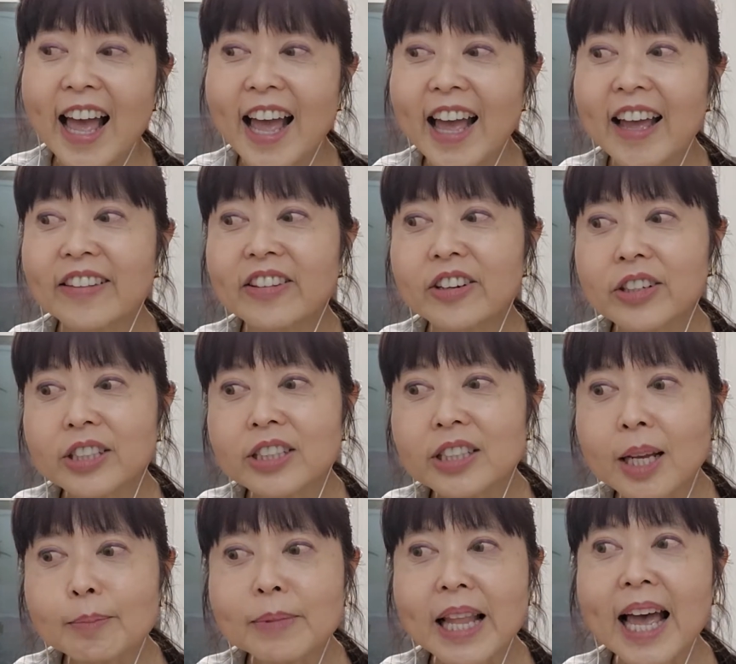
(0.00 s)
And there are
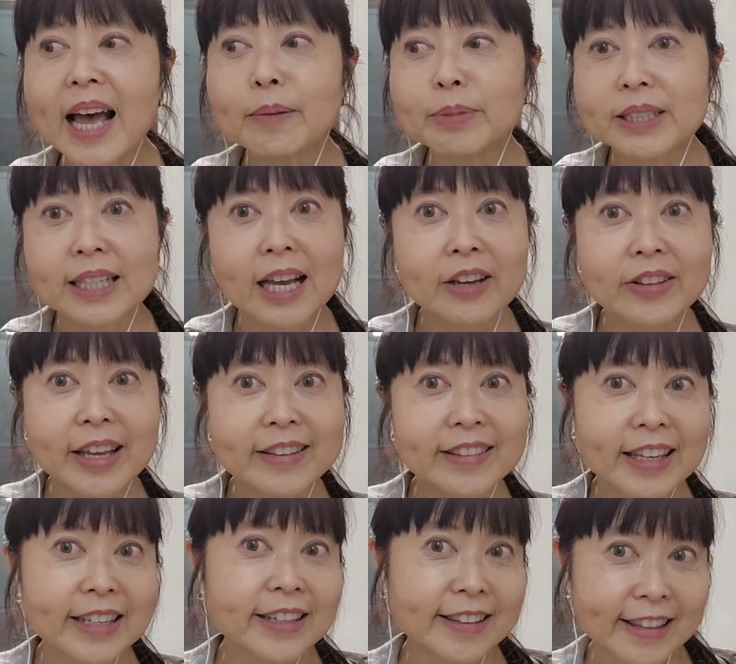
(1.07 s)
some labs now
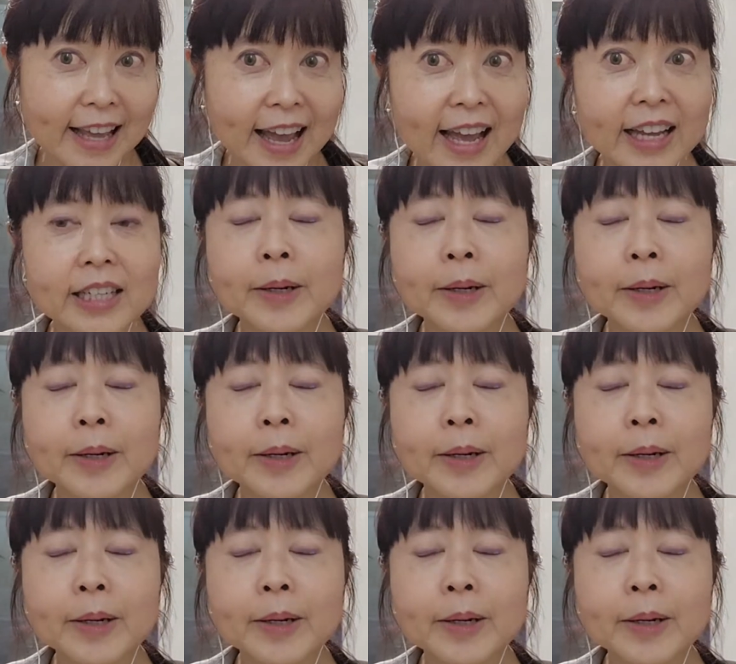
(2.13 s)
that think that